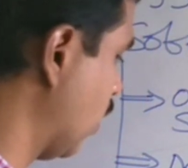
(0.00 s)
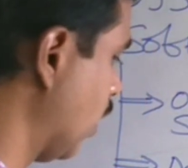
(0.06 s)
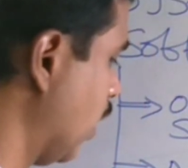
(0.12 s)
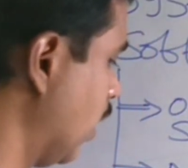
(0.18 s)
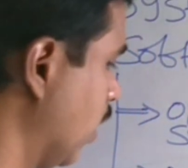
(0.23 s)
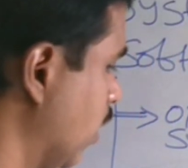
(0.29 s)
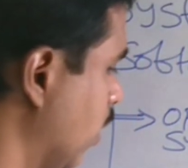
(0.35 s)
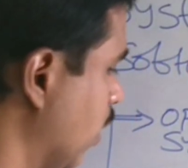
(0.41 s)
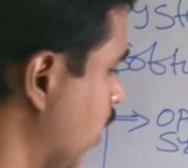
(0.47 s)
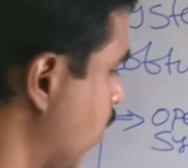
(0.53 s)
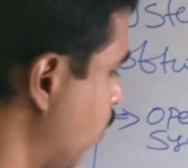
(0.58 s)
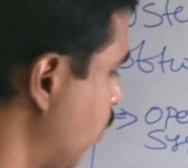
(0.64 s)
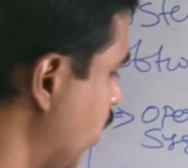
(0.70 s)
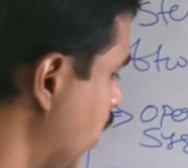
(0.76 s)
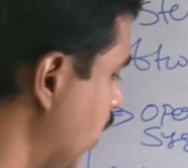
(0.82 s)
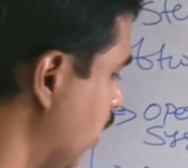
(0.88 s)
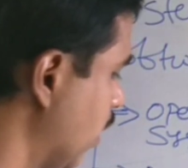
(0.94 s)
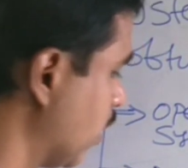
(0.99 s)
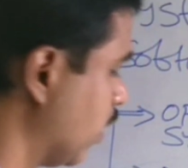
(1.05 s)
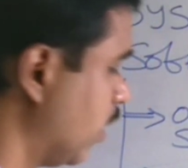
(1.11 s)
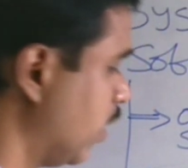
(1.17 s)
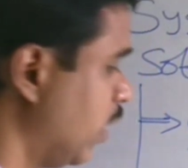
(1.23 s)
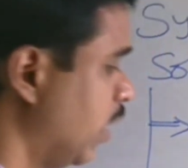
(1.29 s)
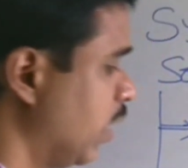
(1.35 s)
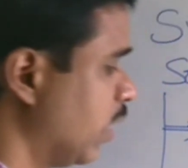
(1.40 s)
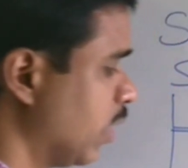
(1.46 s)
like a compiler,
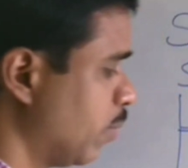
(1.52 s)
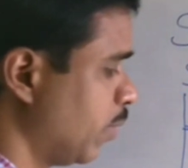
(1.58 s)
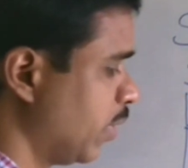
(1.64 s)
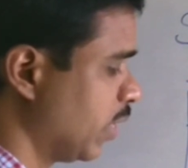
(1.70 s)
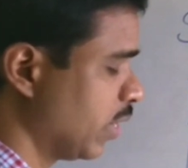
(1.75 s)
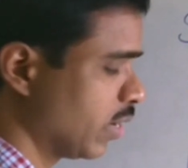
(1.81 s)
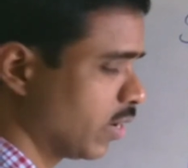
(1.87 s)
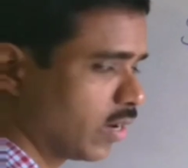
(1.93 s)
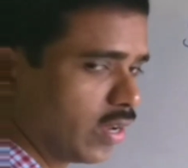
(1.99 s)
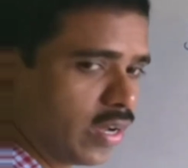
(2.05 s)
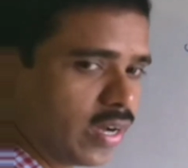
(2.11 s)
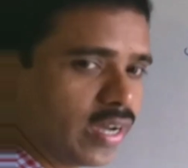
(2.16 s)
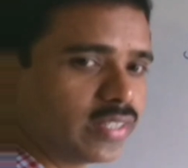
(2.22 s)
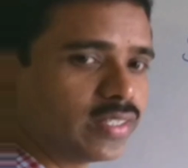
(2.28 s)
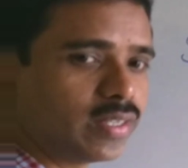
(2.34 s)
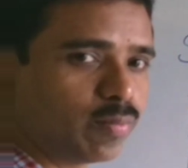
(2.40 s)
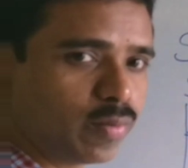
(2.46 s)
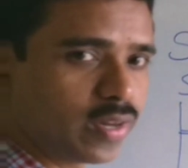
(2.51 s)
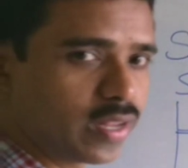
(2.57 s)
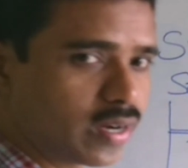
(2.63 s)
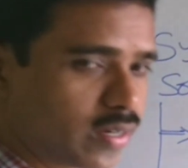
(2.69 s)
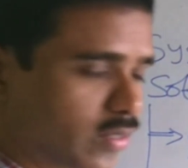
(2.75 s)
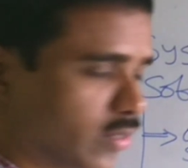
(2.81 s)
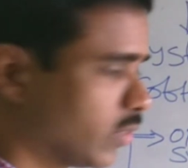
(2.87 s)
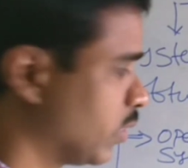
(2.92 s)
interpreter, assembler,